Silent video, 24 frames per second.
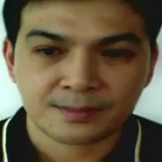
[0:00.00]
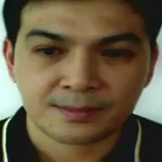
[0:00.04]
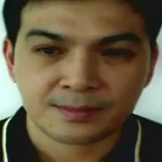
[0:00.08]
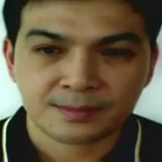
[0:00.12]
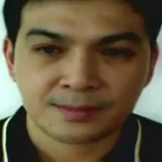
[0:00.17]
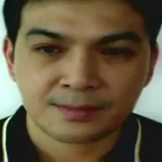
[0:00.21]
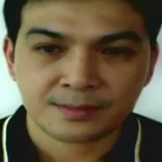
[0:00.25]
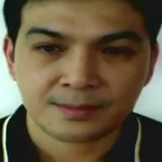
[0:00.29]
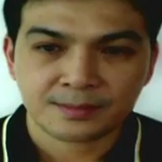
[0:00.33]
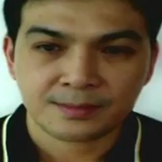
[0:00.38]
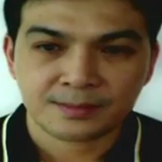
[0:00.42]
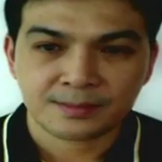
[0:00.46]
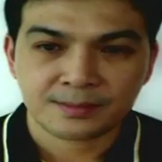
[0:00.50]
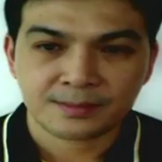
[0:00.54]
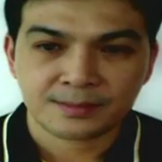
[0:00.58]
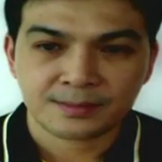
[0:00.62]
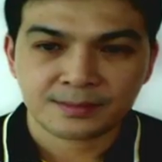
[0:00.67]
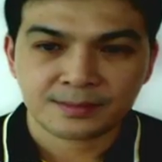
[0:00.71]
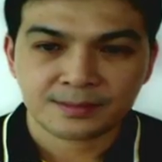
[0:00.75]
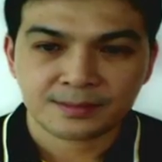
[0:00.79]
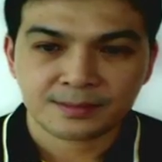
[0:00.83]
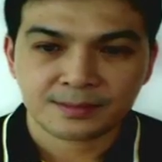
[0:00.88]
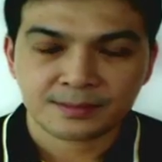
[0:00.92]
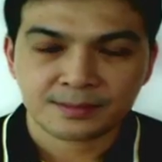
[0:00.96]

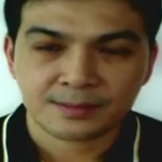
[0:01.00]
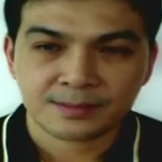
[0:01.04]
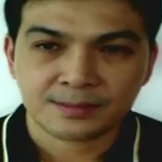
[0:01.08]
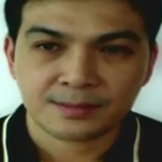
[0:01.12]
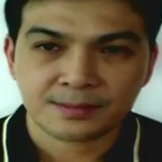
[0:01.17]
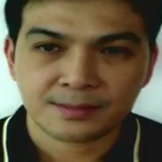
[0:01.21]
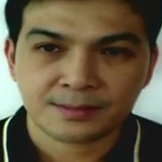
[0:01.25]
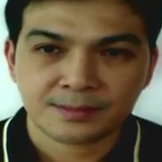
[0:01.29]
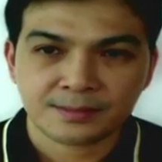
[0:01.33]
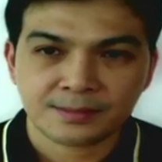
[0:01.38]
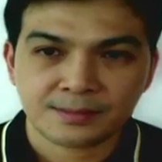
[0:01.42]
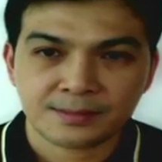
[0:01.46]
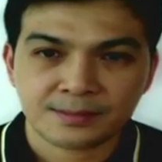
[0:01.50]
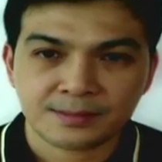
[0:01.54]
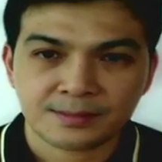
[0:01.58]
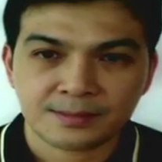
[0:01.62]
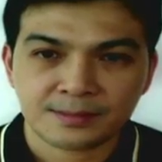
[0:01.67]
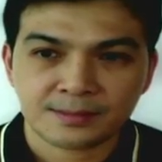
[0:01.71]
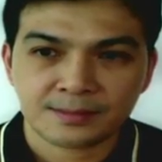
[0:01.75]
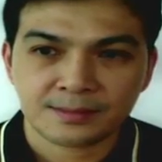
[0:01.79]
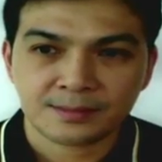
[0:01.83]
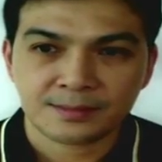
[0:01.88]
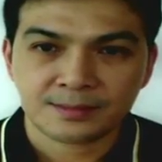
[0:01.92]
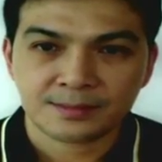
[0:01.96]

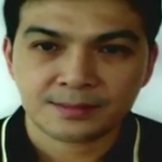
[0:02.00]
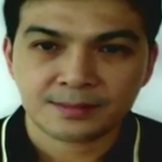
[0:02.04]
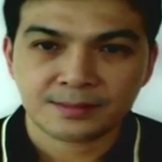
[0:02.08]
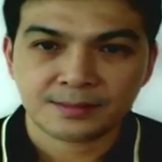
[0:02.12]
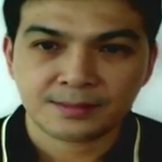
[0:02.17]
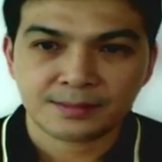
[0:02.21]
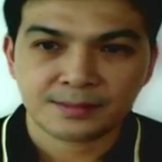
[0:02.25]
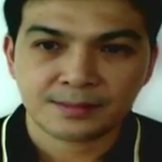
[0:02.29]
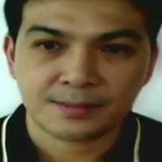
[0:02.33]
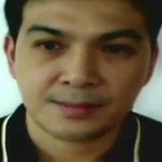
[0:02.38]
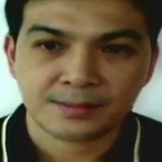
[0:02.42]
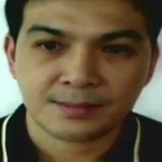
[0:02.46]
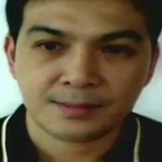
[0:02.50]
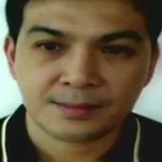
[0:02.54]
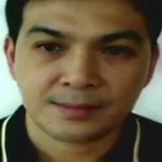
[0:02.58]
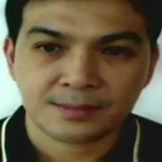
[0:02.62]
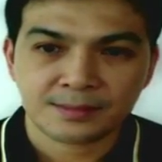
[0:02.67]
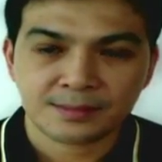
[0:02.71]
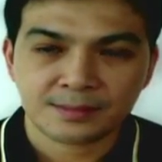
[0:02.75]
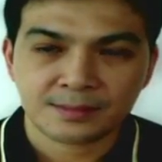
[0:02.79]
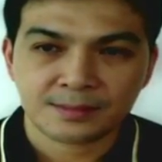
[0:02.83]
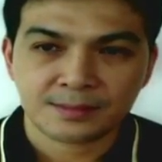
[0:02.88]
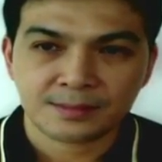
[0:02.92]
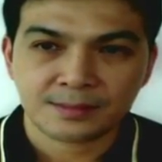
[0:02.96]

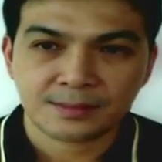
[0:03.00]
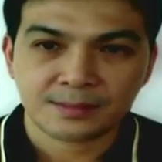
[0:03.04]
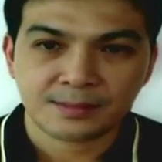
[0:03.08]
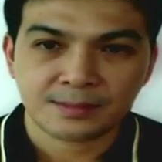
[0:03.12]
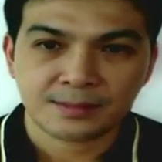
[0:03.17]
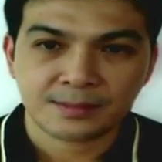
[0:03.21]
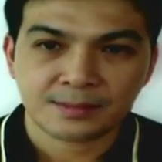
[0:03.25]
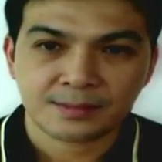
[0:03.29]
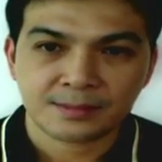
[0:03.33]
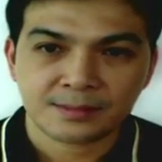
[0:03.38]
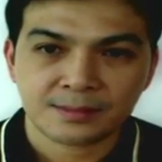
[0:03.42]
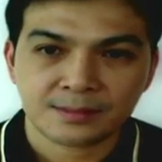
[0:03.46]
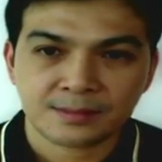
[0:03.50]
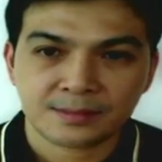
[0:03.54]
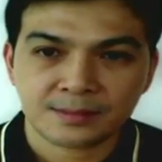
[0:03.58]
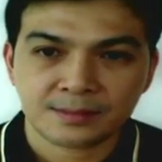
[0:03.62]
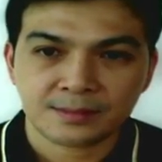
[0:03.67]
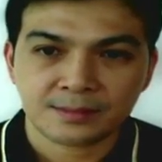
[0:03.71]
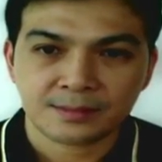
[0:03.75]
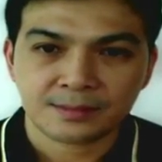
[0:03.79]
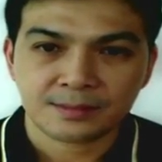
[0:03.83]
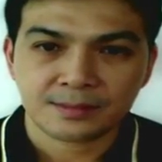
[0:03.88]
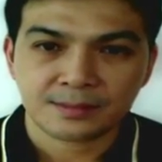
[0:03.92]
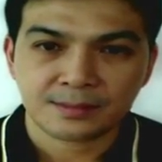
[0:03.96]

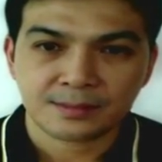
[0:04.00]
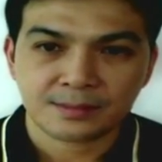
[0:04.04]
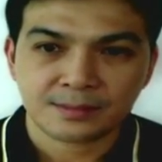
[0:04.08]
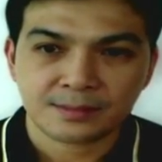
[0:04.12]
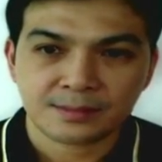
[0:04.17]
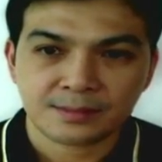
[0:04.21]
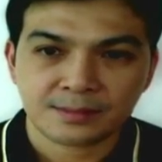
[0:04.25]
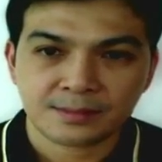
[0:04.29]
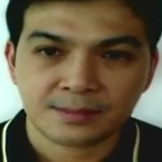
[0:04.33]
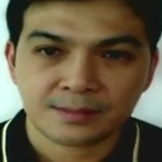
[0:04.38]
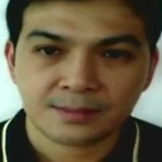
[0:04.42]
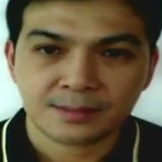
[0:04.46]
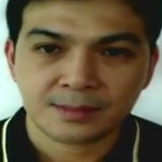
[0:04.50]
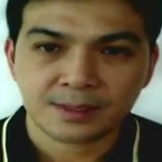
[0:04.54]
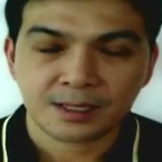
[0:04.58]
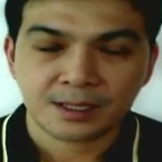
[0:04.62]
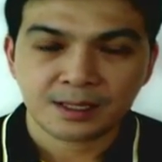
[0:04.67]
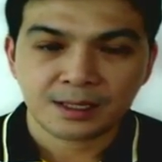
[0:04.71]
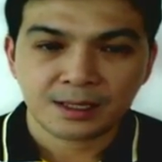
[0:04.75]
The person shown says nothing.